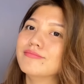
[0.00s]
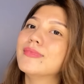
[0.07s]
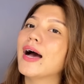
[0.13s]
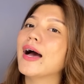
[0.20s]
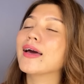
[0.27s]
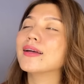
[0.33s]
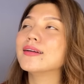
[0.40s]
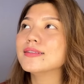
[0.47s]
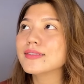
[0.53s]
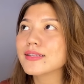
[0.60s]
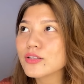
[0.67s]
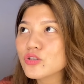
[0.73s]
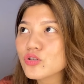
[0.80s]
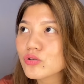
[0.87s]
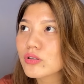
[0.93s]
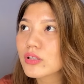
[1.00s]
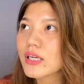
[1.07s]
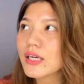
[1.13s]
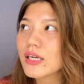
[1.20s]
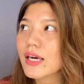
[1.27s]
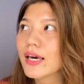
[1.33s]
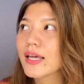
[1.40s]
I understand Chung
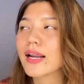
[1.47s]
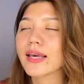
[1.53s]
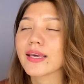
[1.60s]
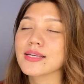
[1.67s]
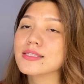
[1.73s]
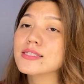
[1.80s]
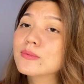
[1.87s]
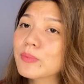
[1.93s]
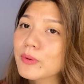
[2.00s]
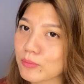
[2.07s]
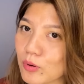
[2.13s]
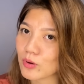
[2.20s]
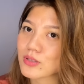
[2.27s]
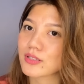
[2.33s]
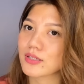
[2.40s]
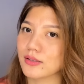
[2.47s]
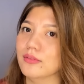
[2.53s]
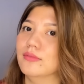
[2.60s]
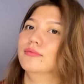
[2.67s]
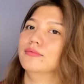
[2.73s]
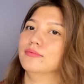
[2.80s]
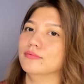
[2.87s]
Lee and I can speak Mongson.
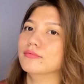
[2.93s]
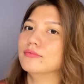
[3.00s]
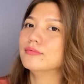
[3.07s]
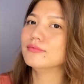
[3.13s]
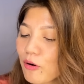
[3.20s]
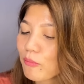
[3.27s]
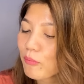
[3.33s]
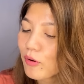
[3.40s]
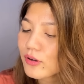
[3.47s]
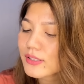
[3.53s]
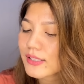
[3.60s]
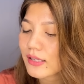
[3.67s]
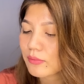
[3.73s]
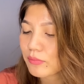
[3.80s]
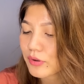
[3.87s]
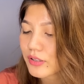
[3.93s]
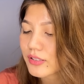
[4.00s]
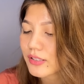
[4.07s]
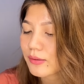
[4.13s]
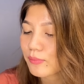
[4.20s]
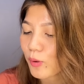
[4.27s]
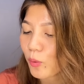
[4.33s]
Most
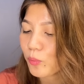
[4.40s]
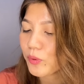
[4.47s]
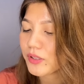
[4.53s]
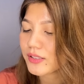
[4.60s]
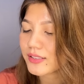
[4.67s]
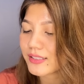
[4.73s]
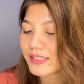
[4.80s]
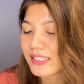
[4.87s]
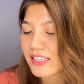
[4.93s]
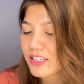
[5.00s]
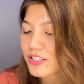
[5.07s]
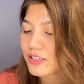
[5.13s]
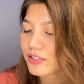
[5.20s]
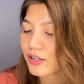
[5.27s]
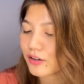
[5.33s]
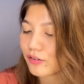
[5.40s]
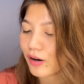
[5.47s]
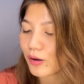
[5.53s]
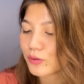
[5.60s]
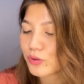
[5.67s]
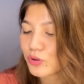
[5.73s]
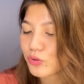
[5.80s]
embarrassing moment, legit
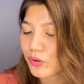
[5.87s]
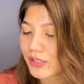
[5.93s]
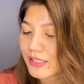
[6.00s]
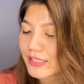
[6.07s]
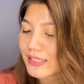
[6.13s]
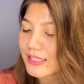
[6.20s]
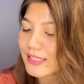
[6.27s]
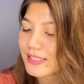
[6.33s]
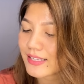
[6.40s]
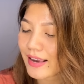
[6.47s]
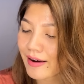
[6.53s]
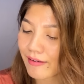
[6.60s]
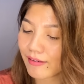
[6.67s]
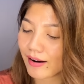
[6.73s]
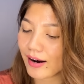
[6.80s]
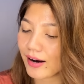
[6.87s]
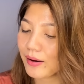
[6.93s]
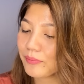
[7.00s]
around 20s era.